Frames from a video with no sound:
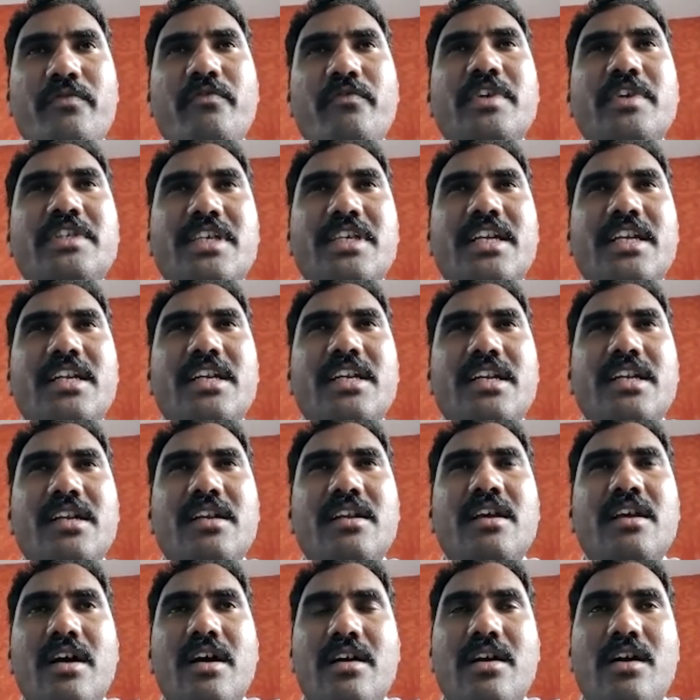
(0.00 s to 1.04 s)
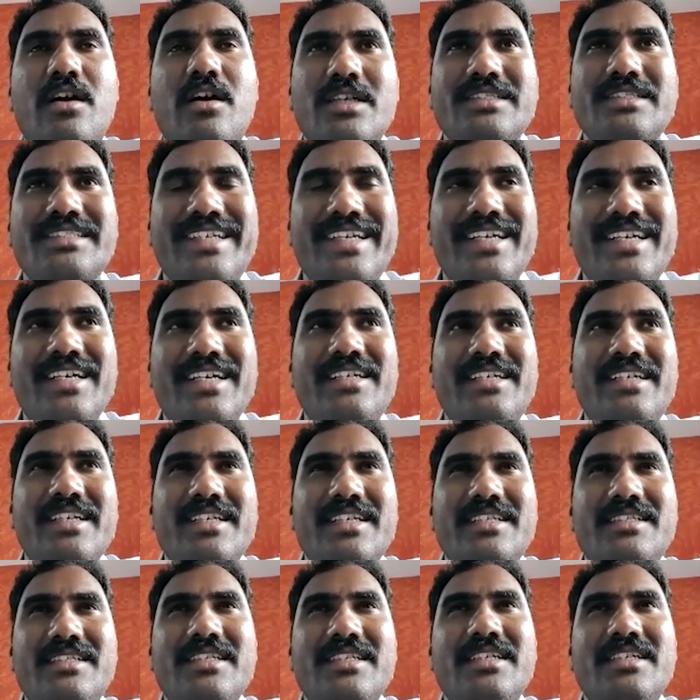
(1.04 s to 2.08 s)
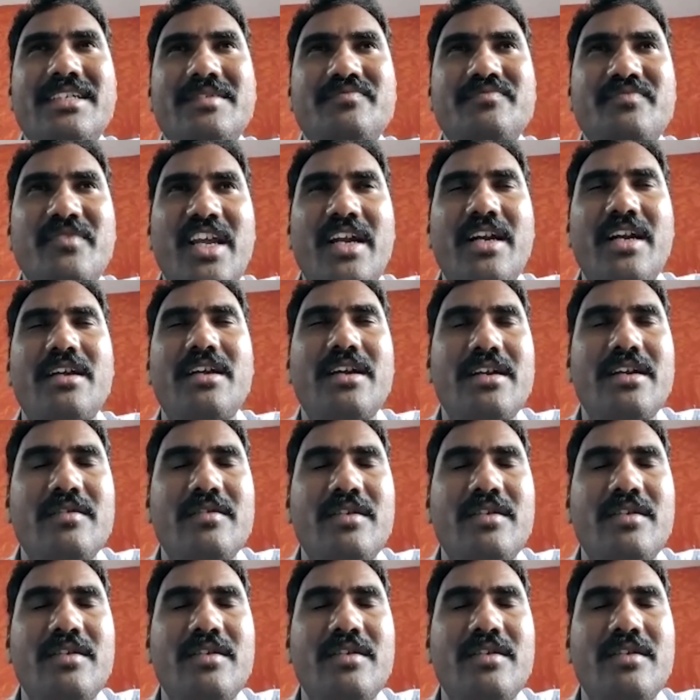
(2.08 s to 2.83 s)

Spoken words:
which can cause regurgitation and